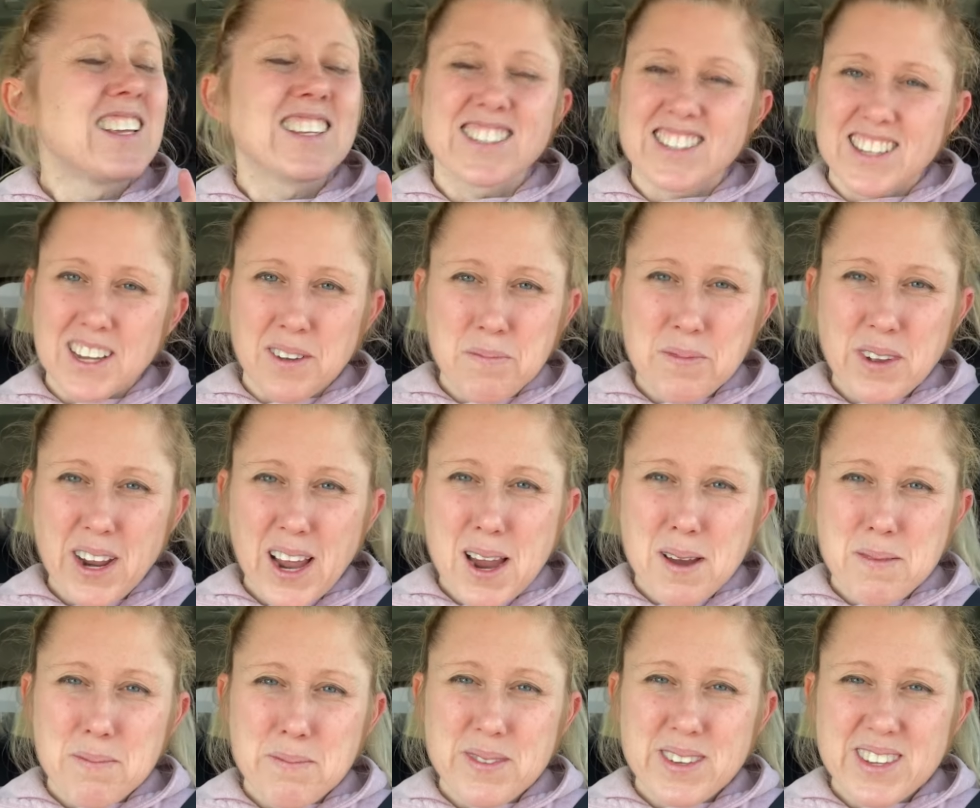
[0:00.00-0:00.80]

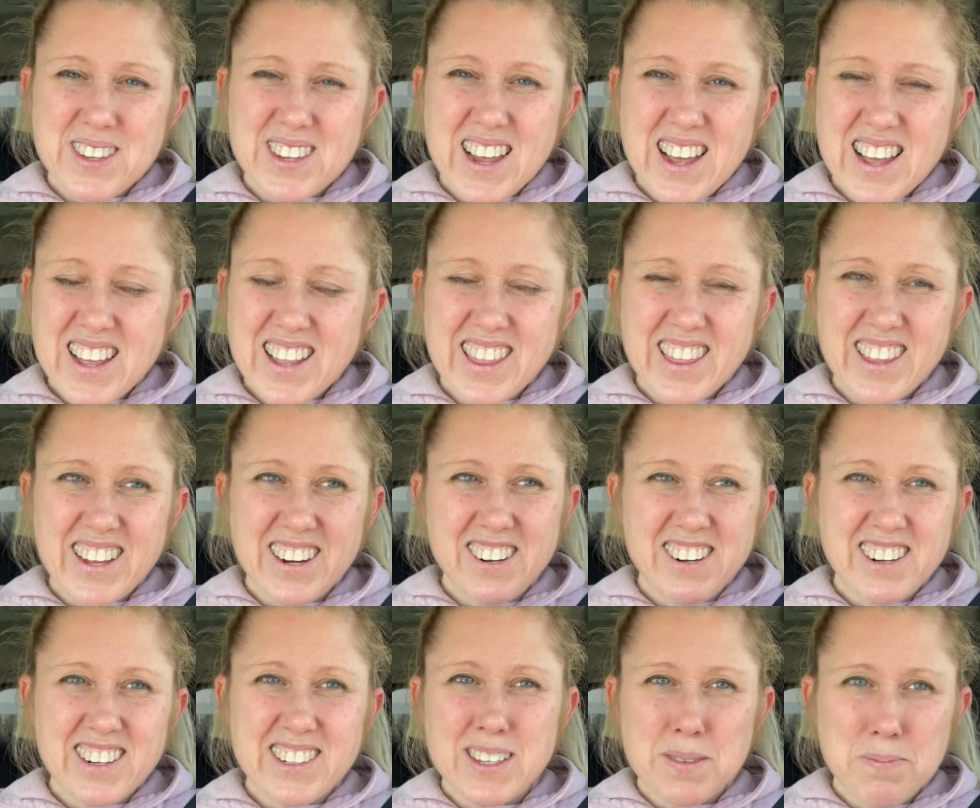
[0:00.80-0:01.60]
Sometimes
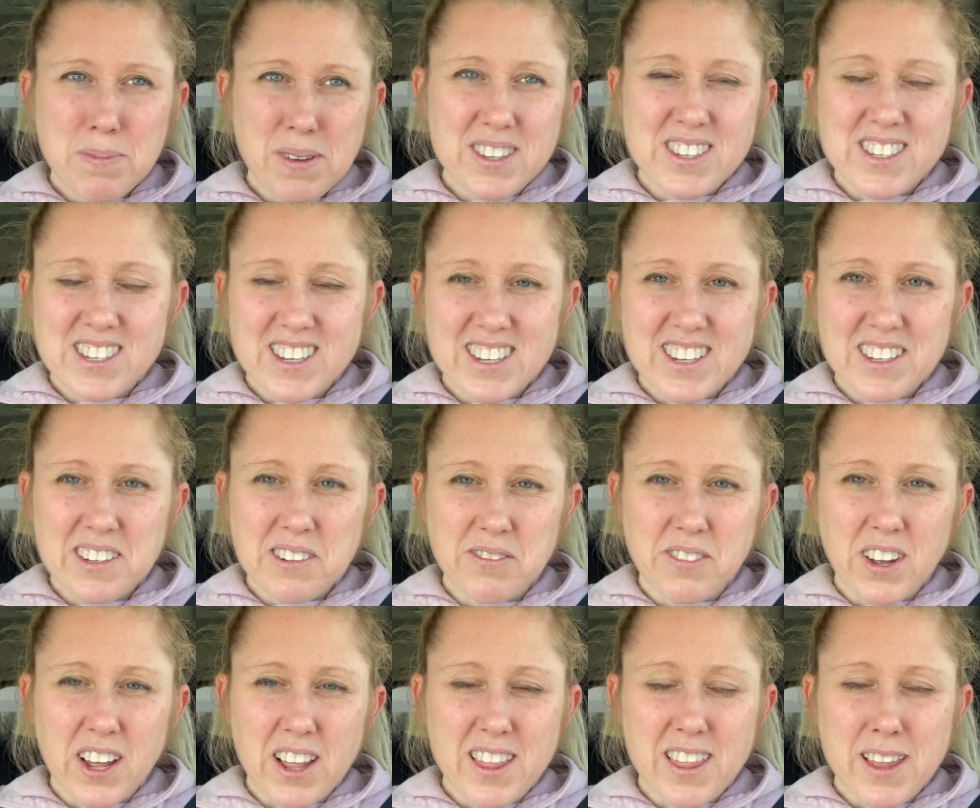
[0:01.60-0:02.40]
they're
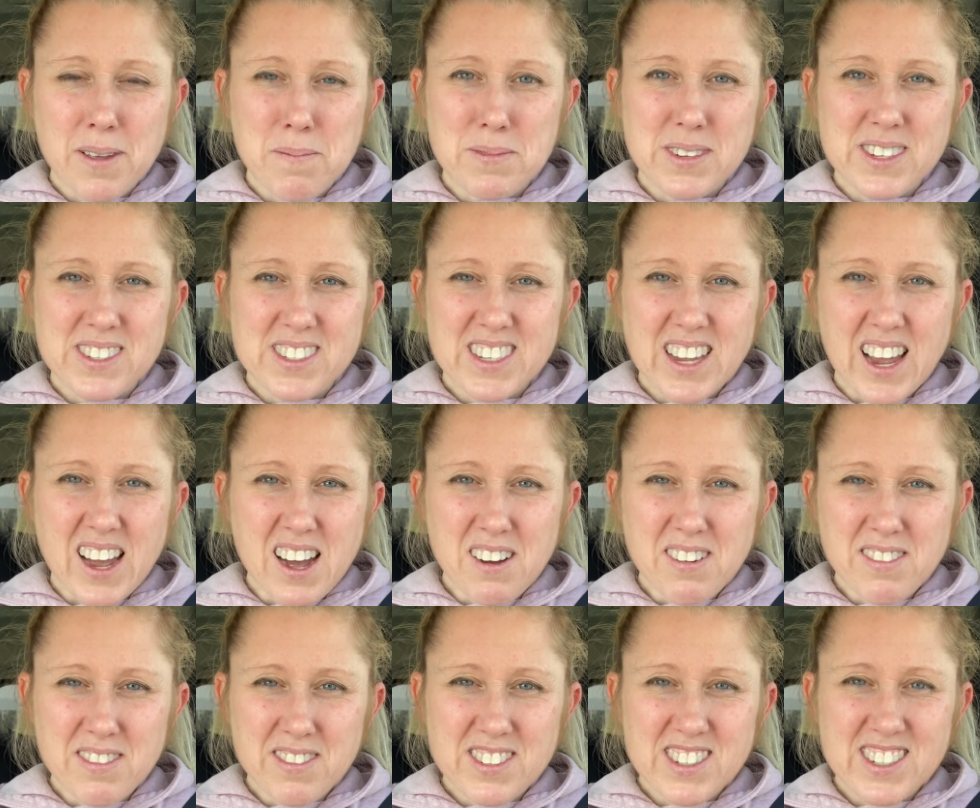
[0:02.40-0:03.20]
expensive
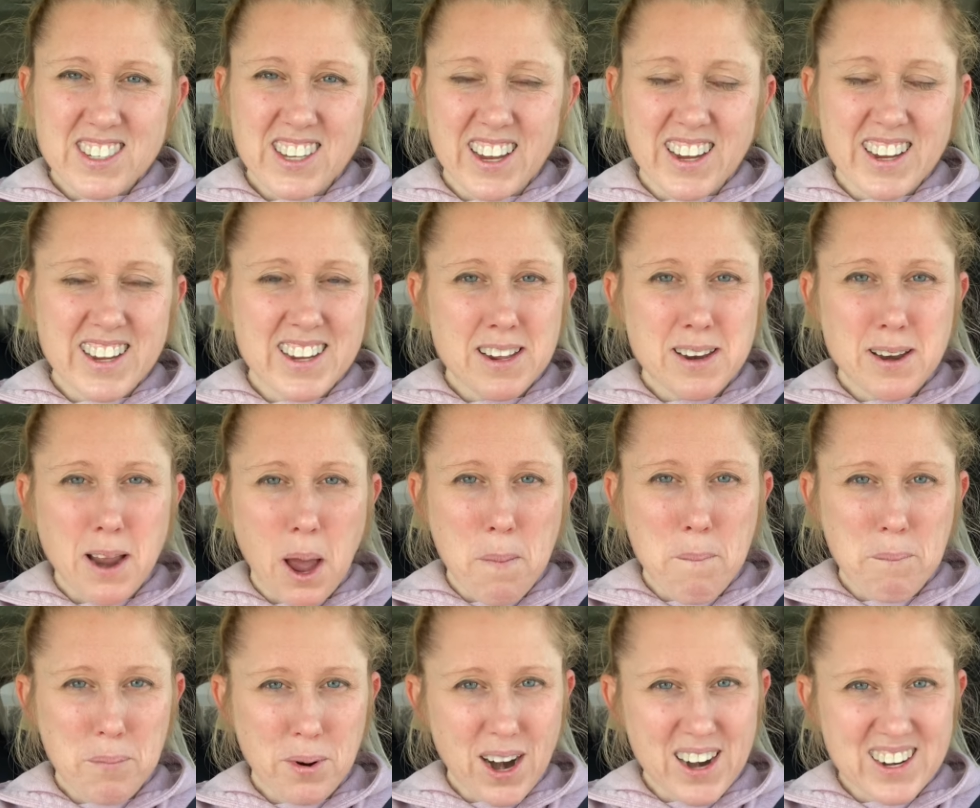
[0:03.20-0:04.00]
themselves
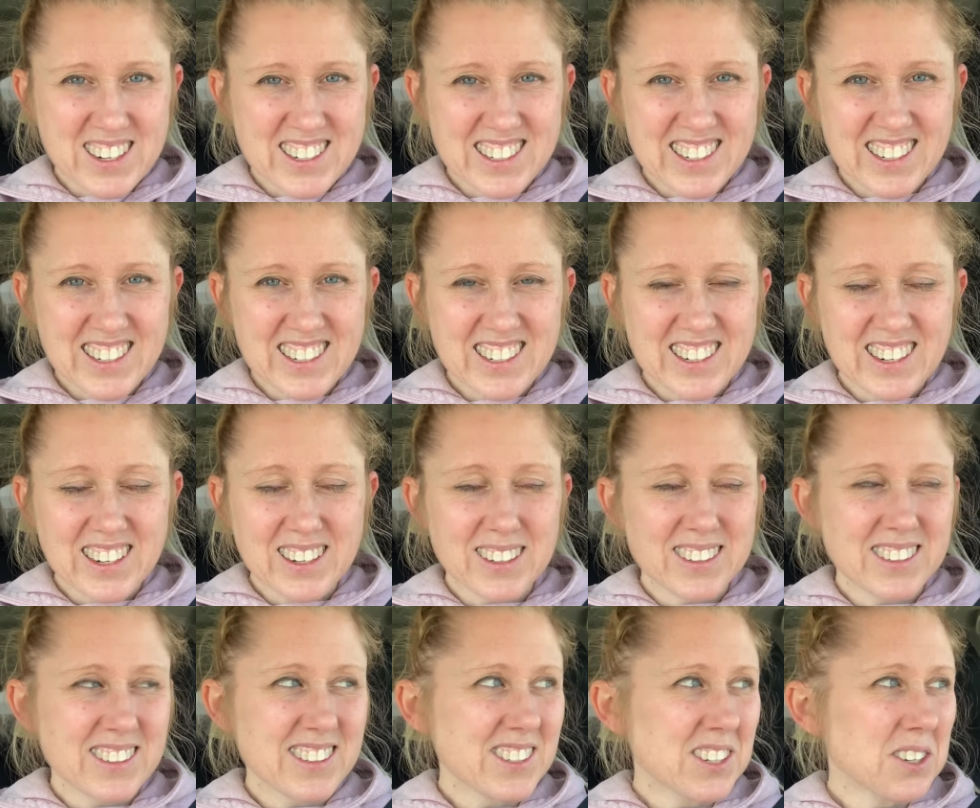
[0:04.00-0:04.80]
in pricing,
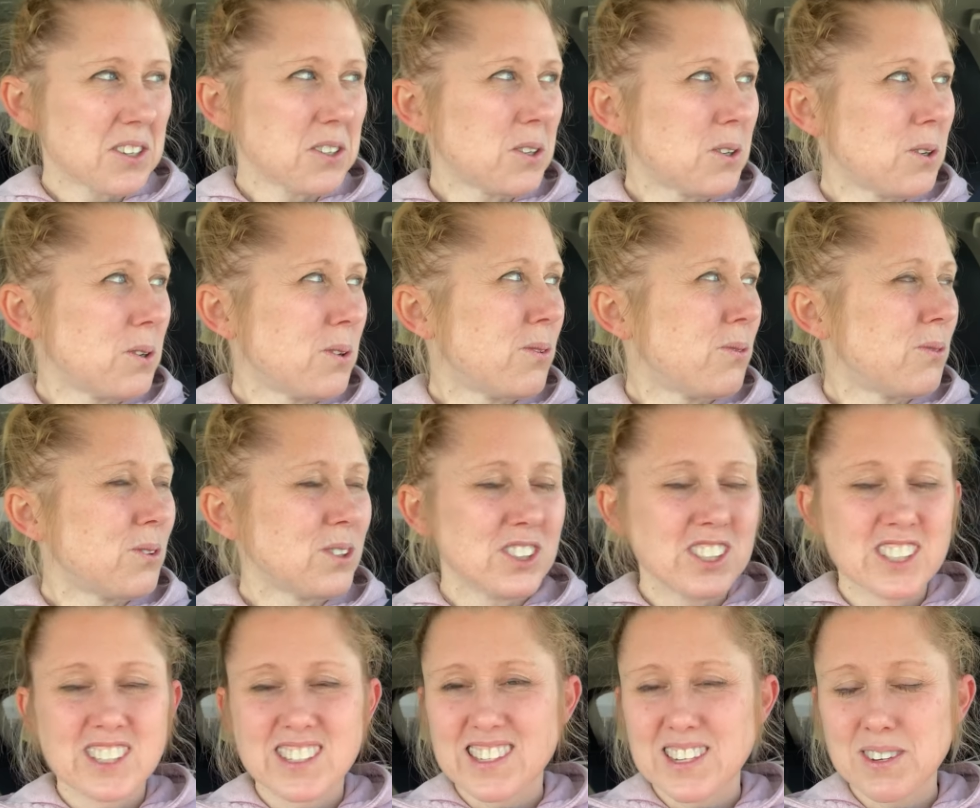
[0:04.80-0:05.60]
so we'll
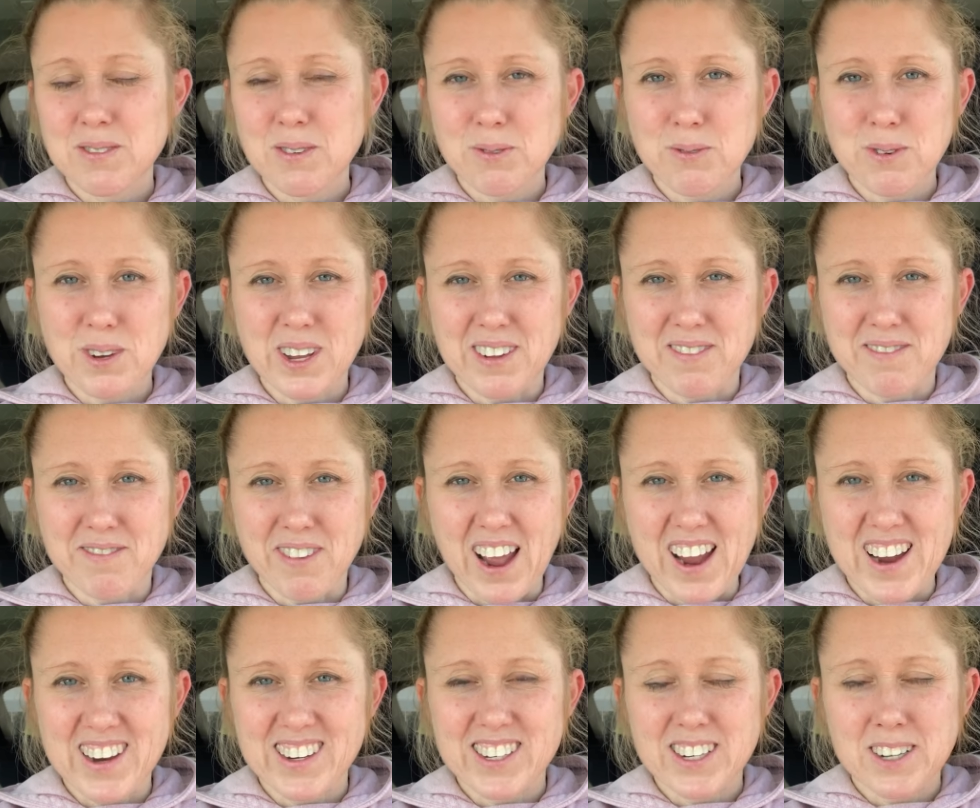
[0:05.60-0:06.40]
just see what we can
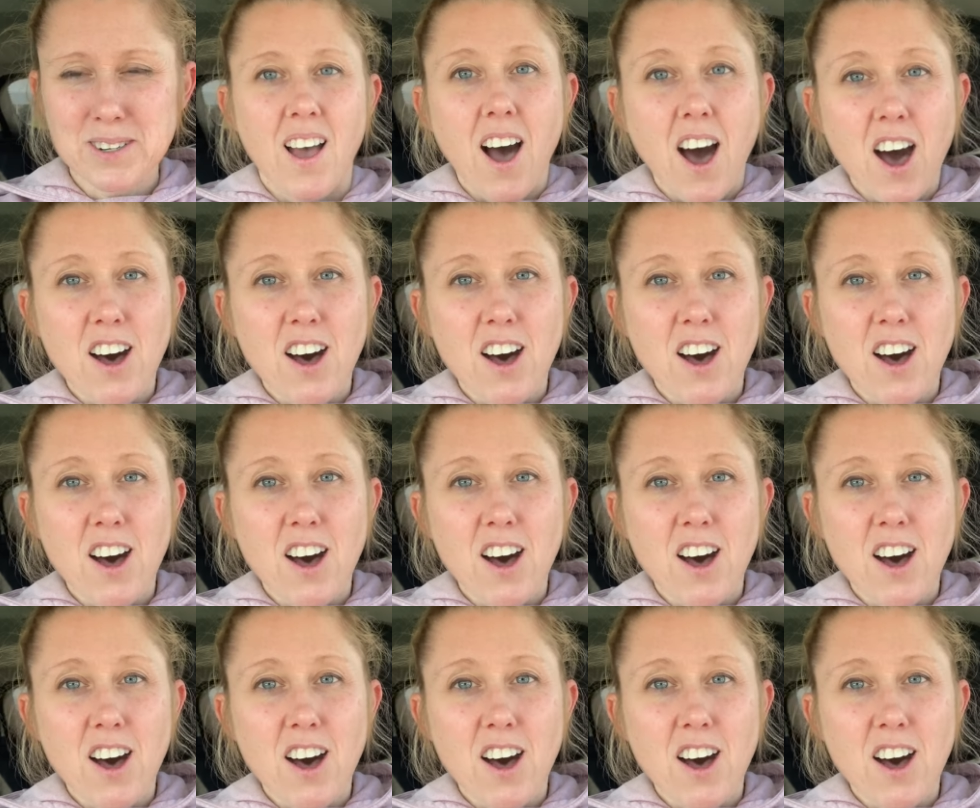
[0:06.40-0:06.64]
find.